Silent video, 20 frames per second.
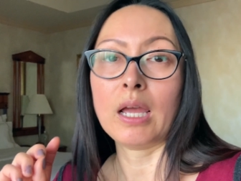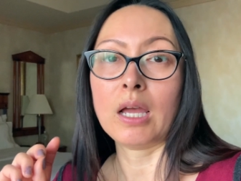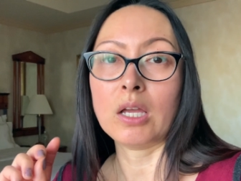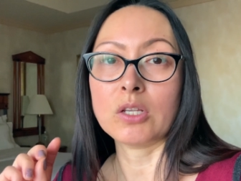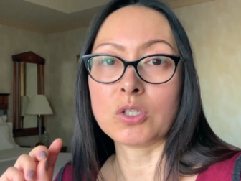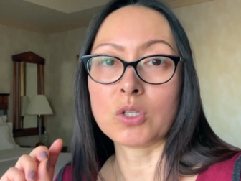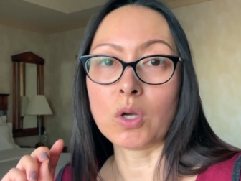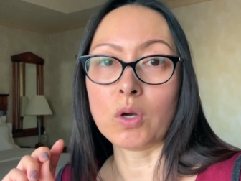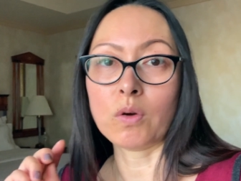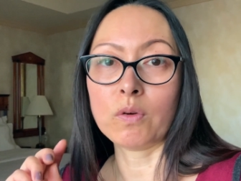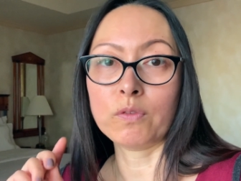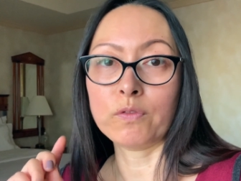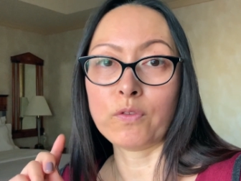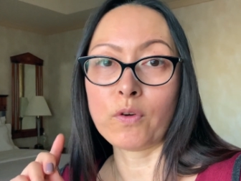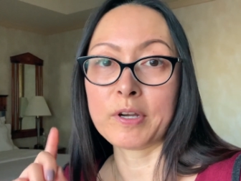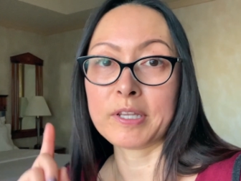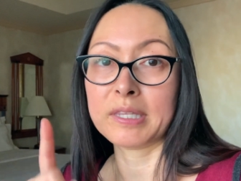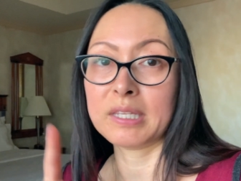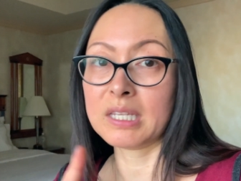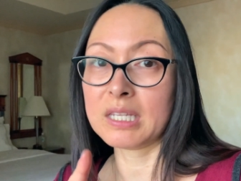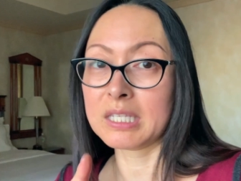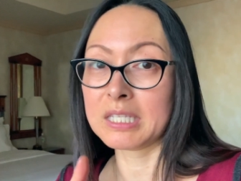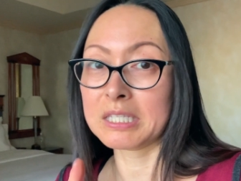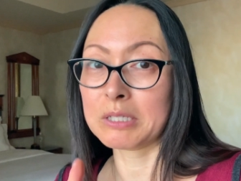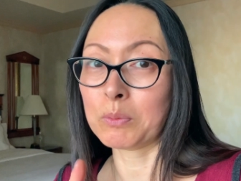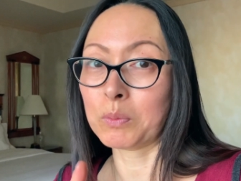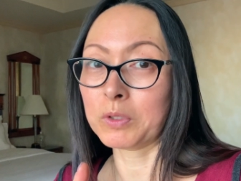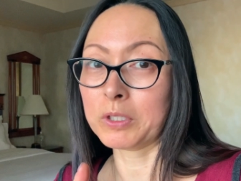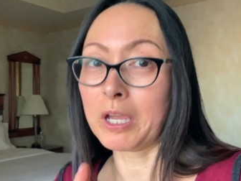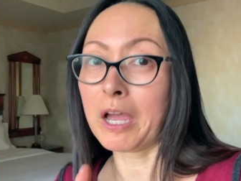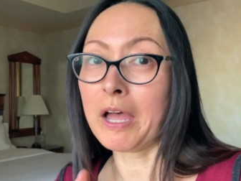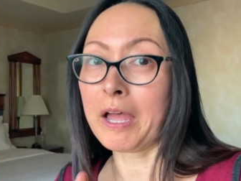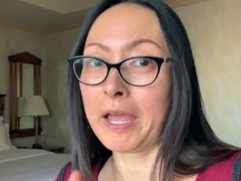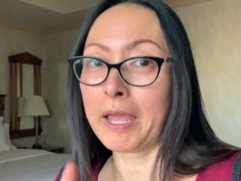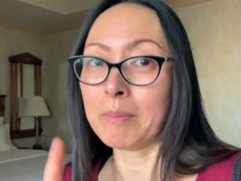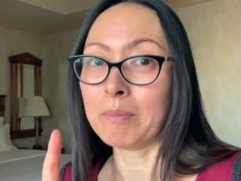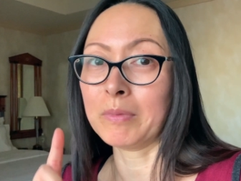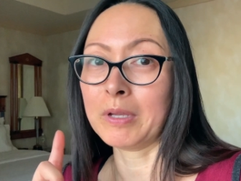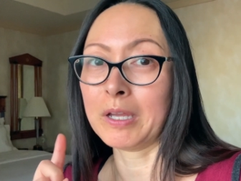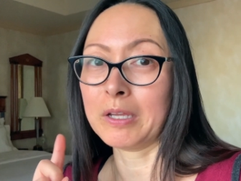So for this
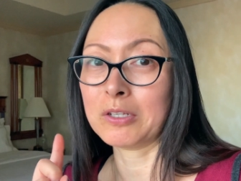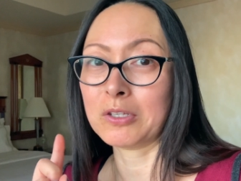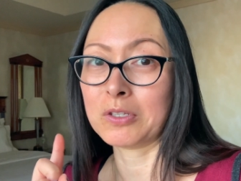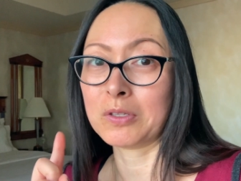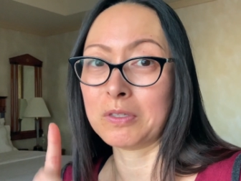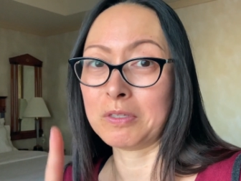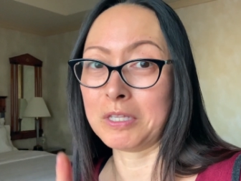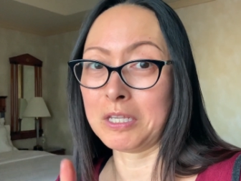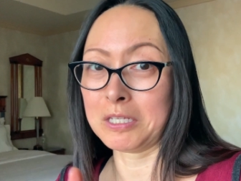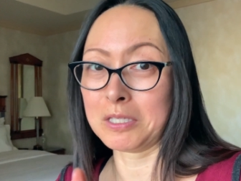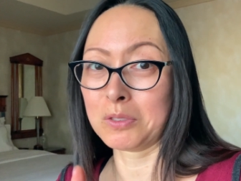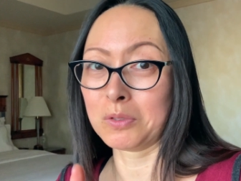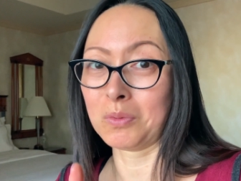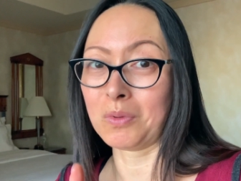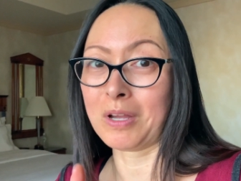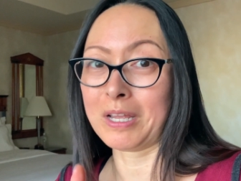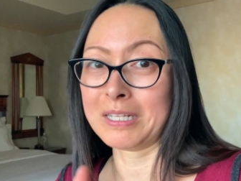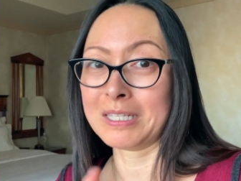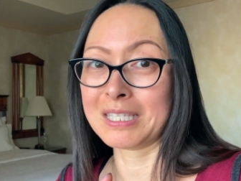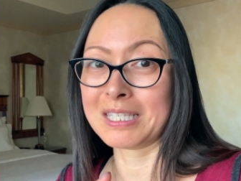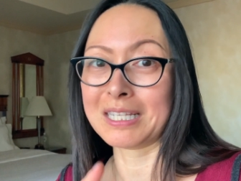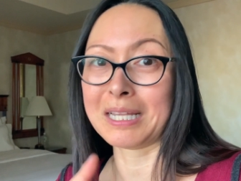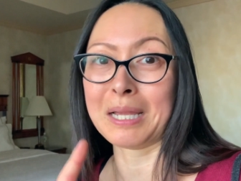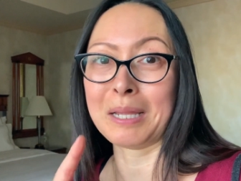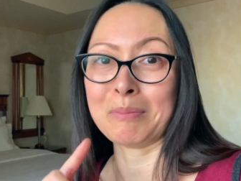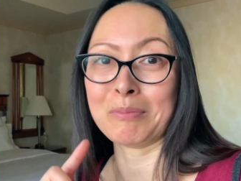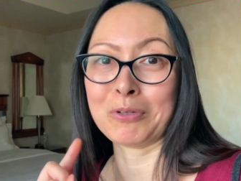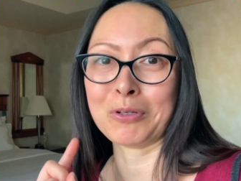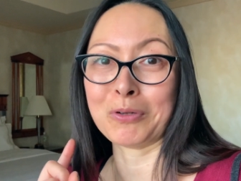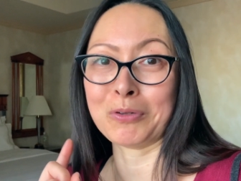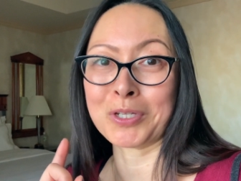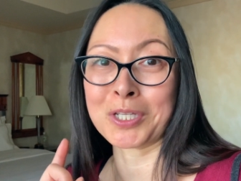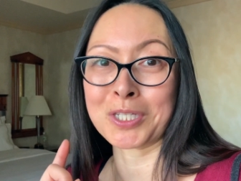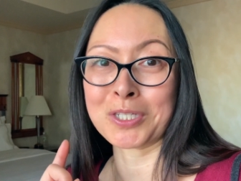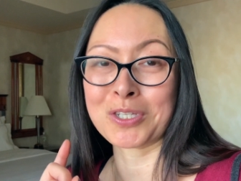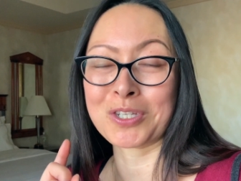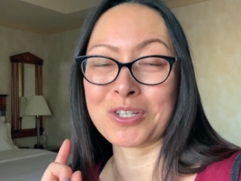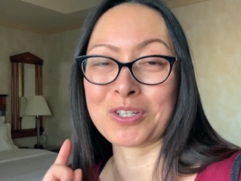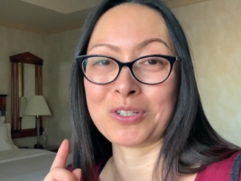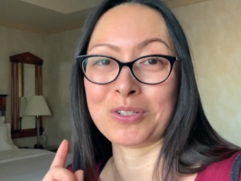time, this once, I'm going
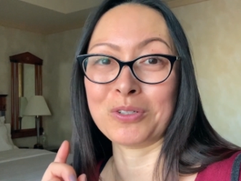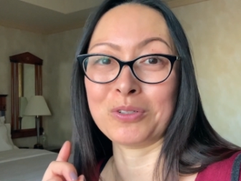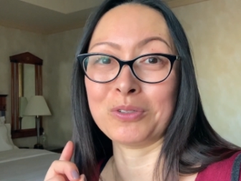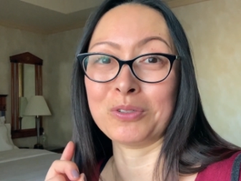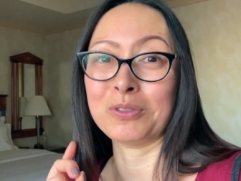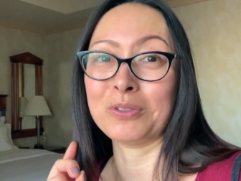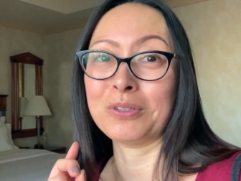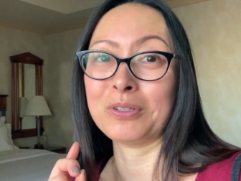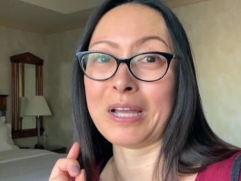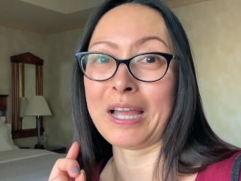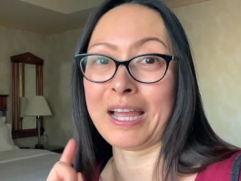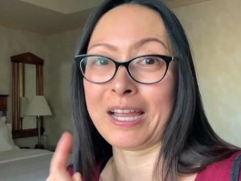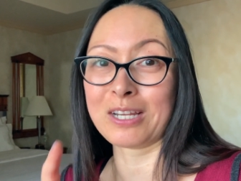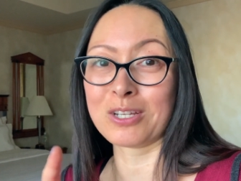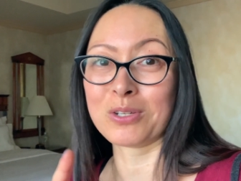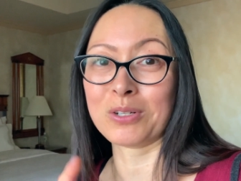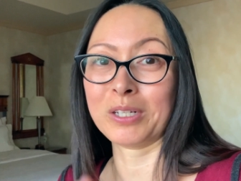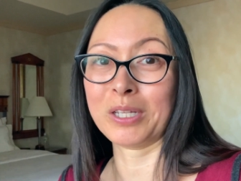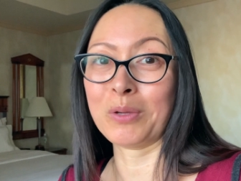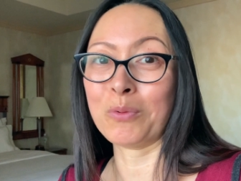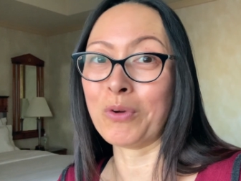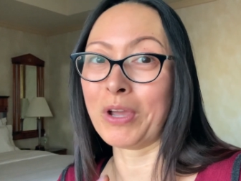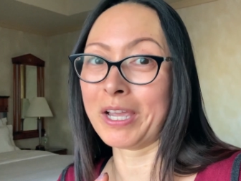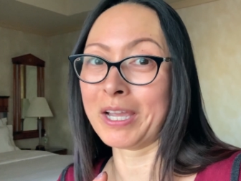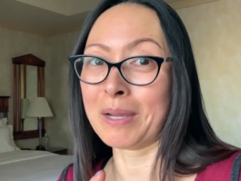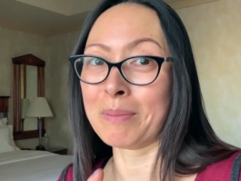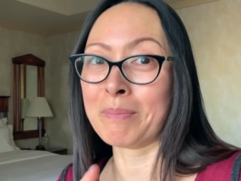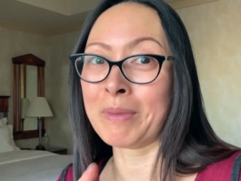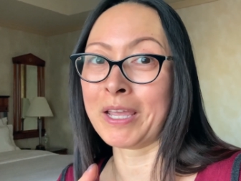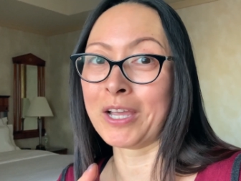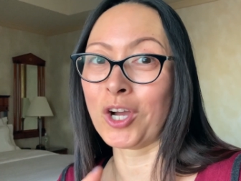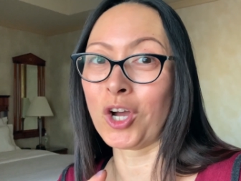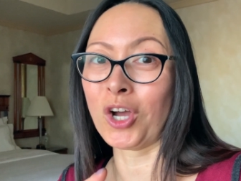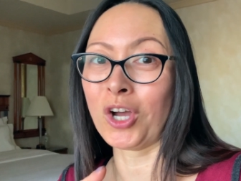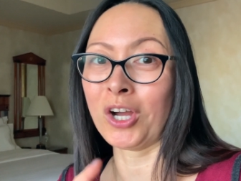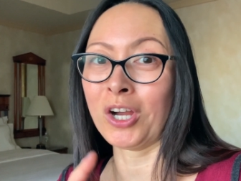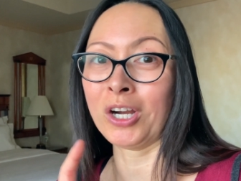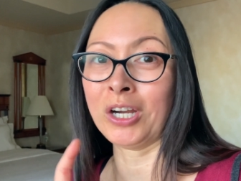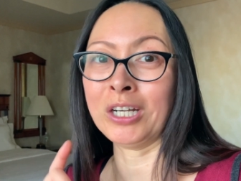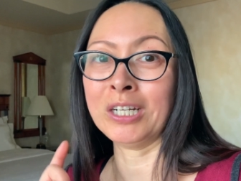to actually wake up my
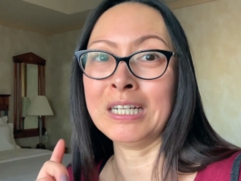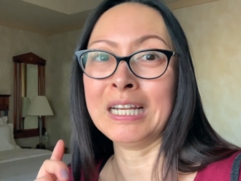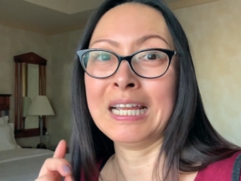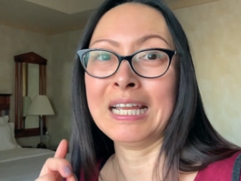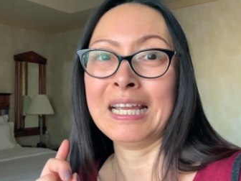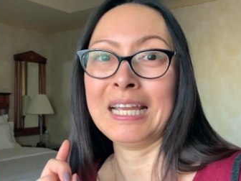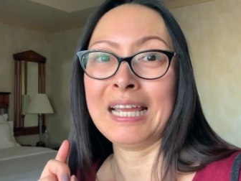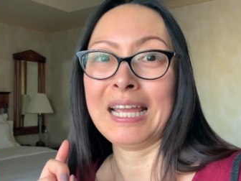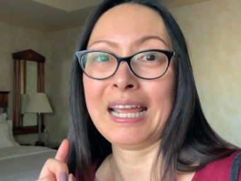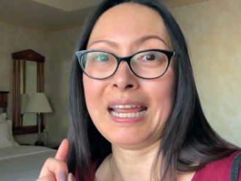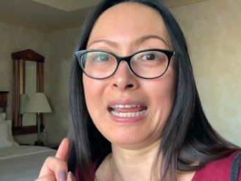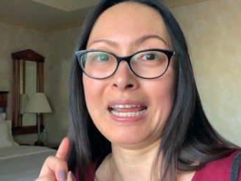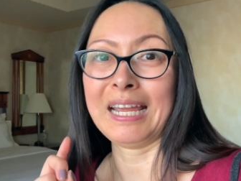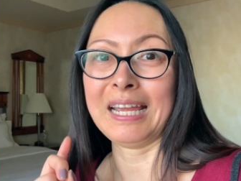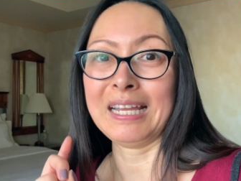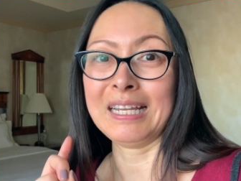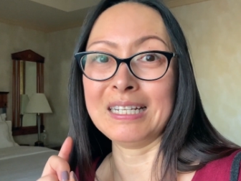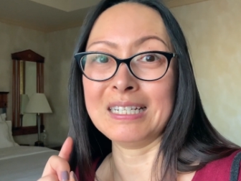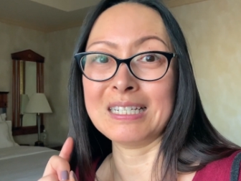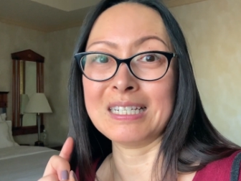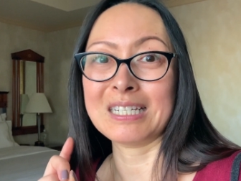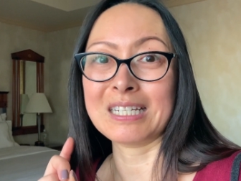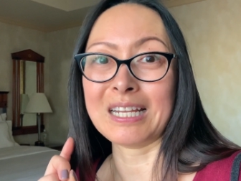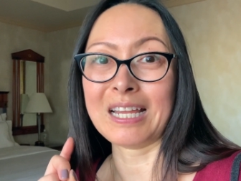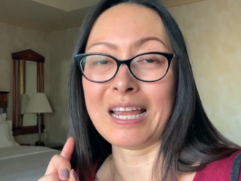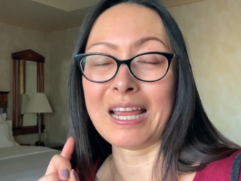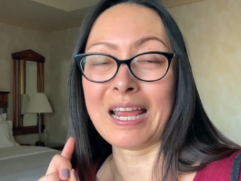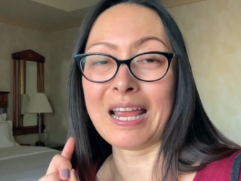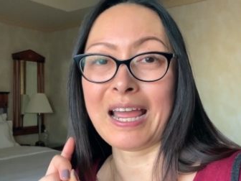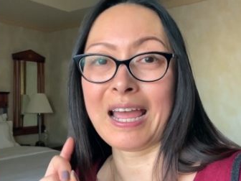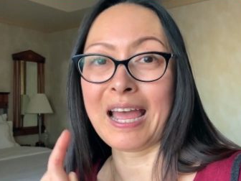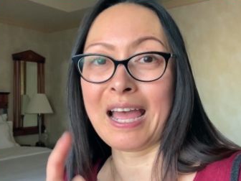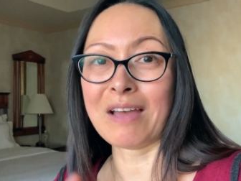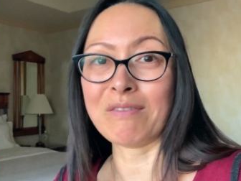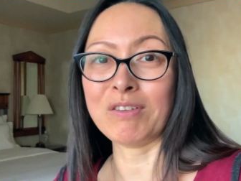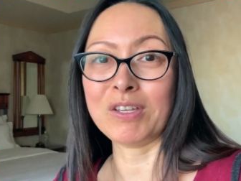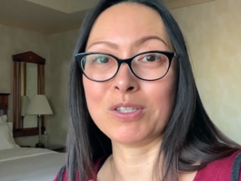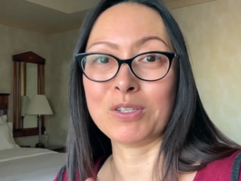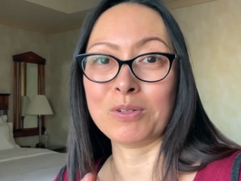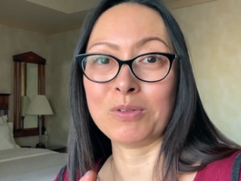car and
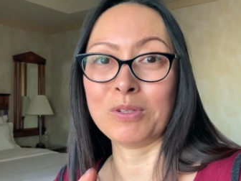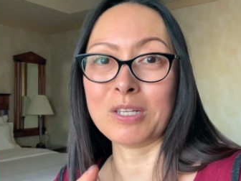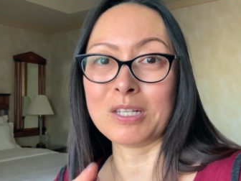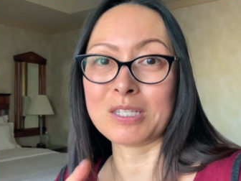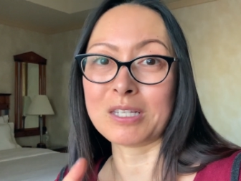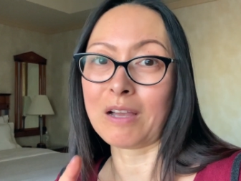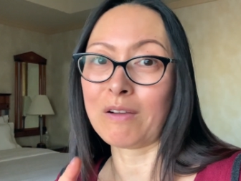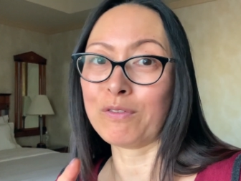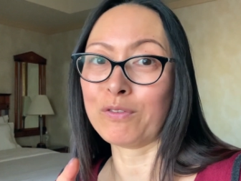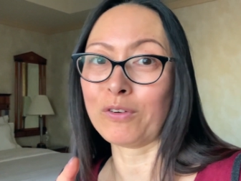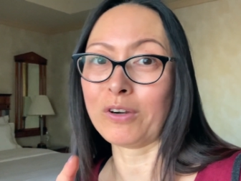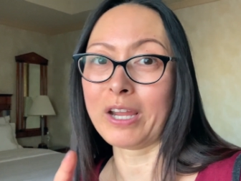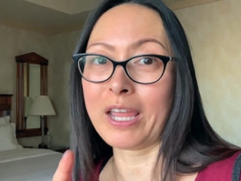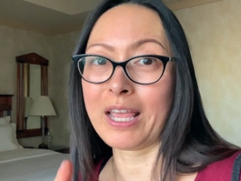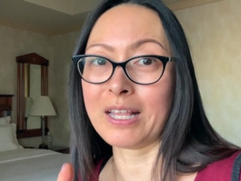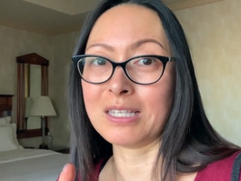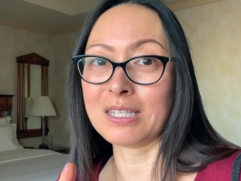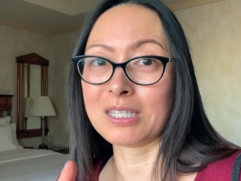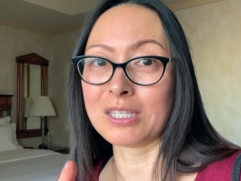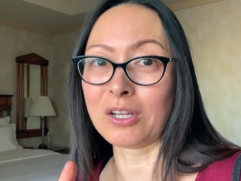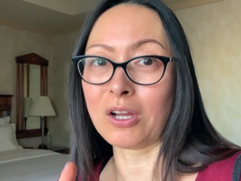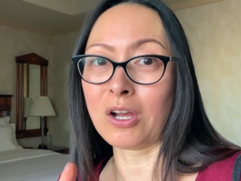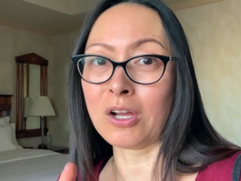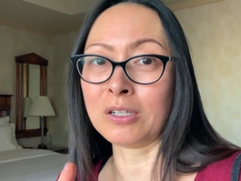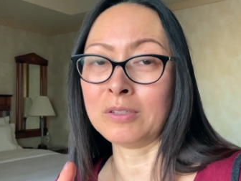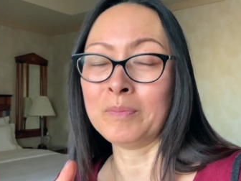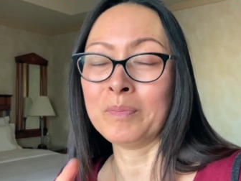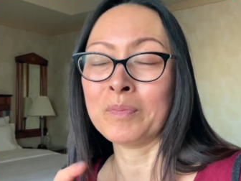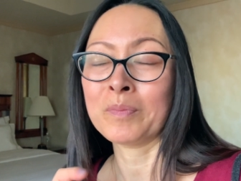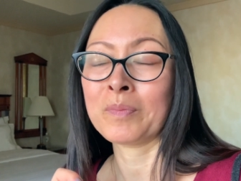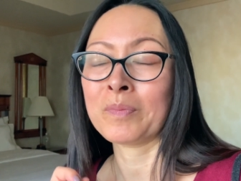have it do the software install.